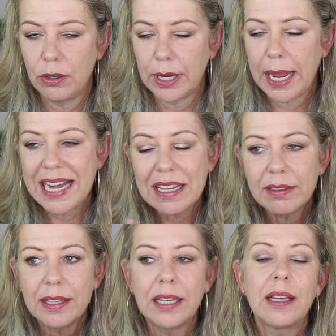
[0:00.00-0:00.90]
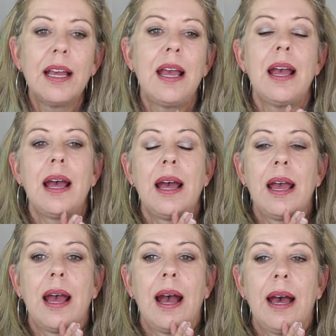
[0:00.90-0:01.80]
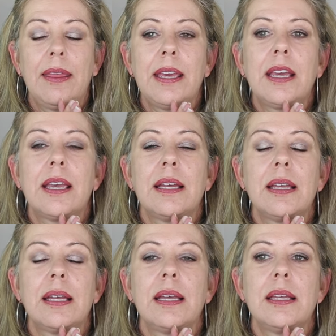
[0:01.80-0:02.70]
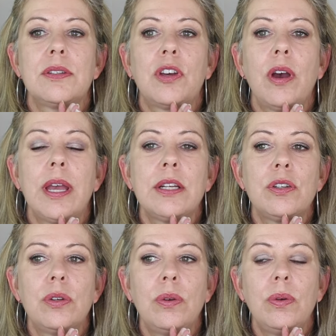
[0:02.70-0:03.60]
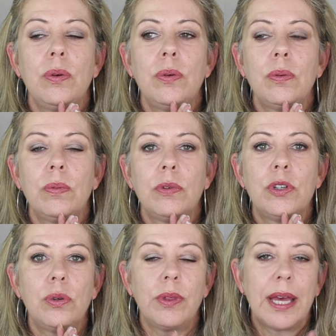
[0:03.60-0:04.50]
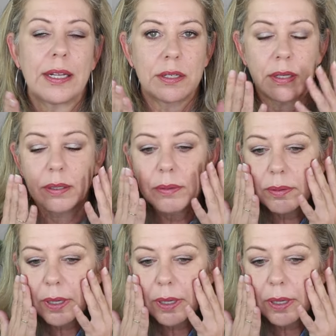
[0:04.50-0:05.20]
Look, anything I think is going to do that